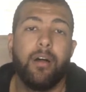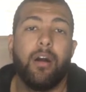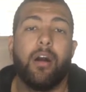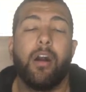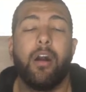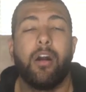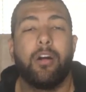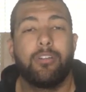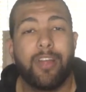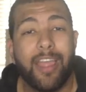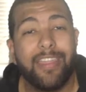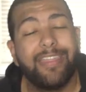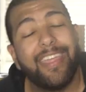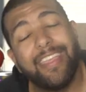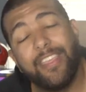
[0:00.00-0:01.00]
All
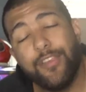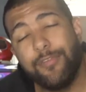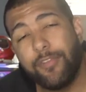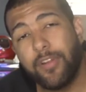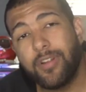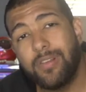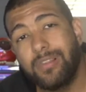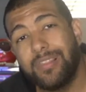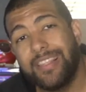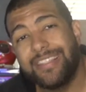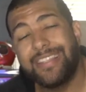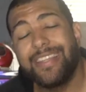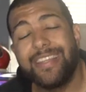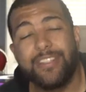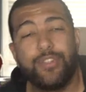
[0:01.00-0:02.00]
right, thank you for
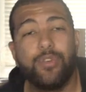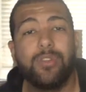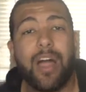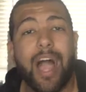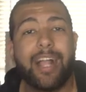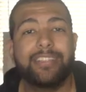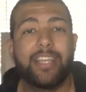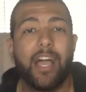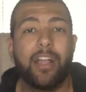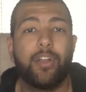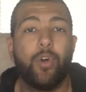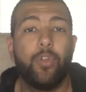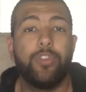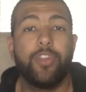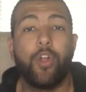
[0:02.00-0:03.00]
listening to Locked On
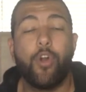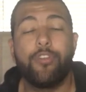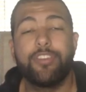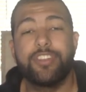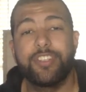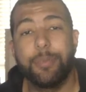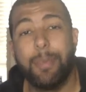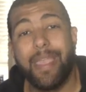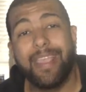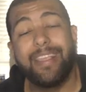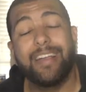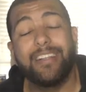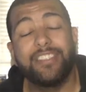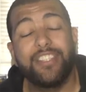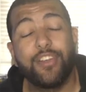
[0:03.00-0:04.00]
Golden Gophers and making
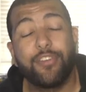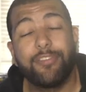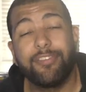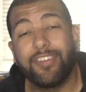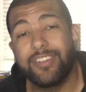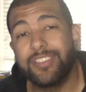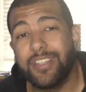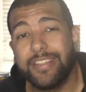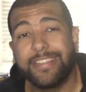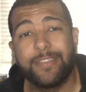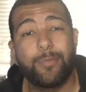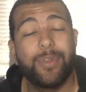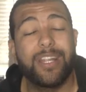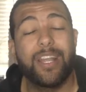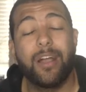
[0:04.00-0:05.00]
us your first listen
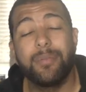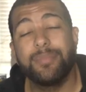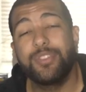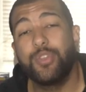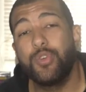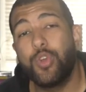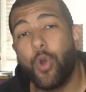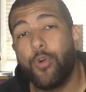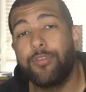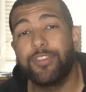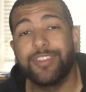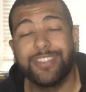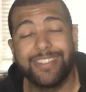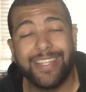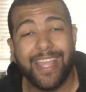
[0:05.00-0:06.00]
when it comes to
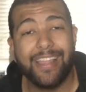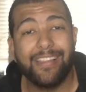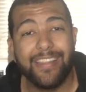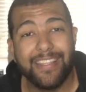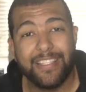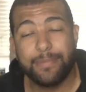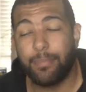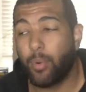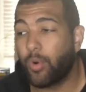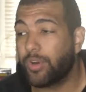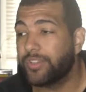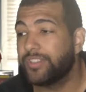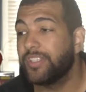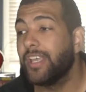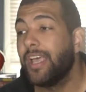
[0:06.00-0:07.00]
Gophers daily
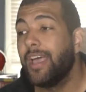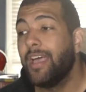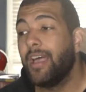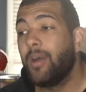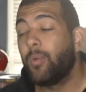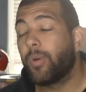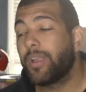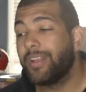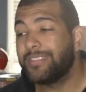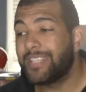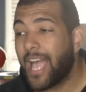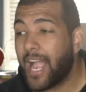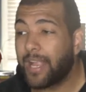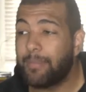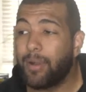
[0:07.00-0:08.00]
sports. We're going to
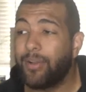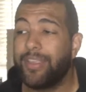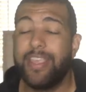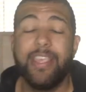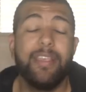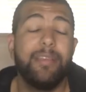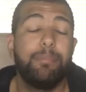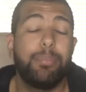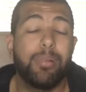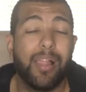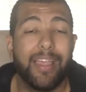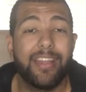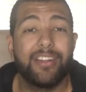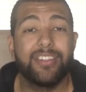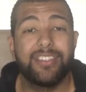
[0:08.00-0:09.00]
talk about key
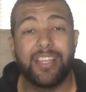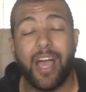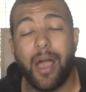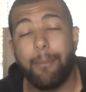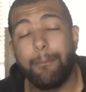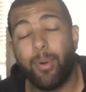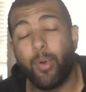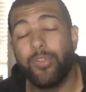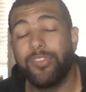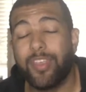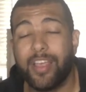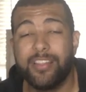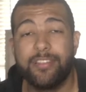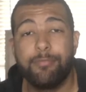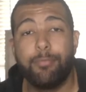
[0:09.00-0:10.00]
players on both
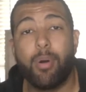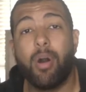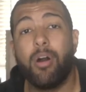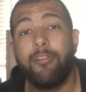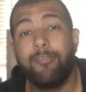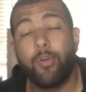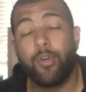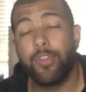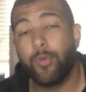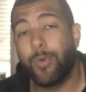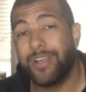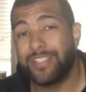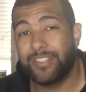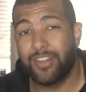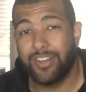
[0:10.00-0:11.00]
sides of ball for the
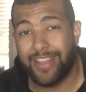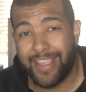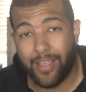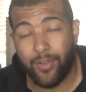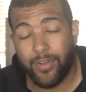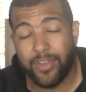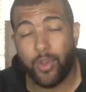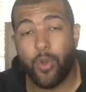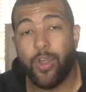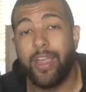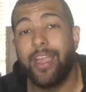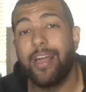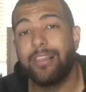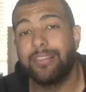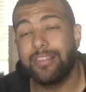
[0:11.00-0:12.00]
Western
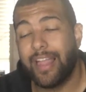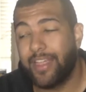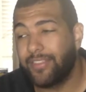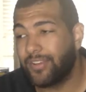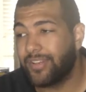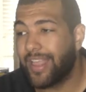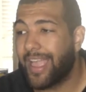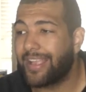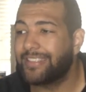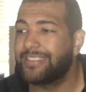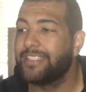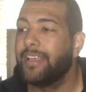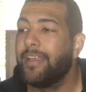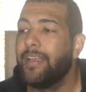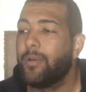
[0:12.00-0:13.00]
Illinois
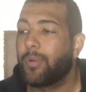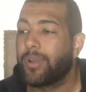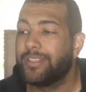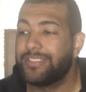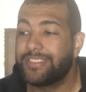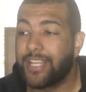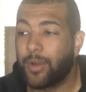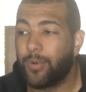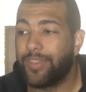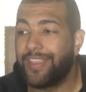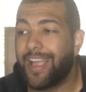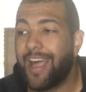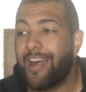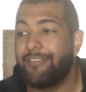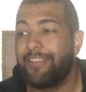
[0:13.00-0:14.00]
Leathernecks. We're going to start with the
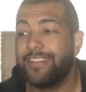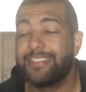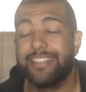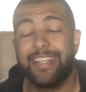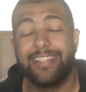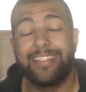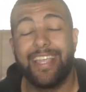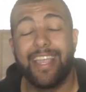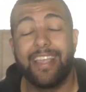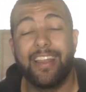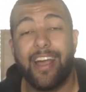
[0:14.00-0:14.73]
offense and kick it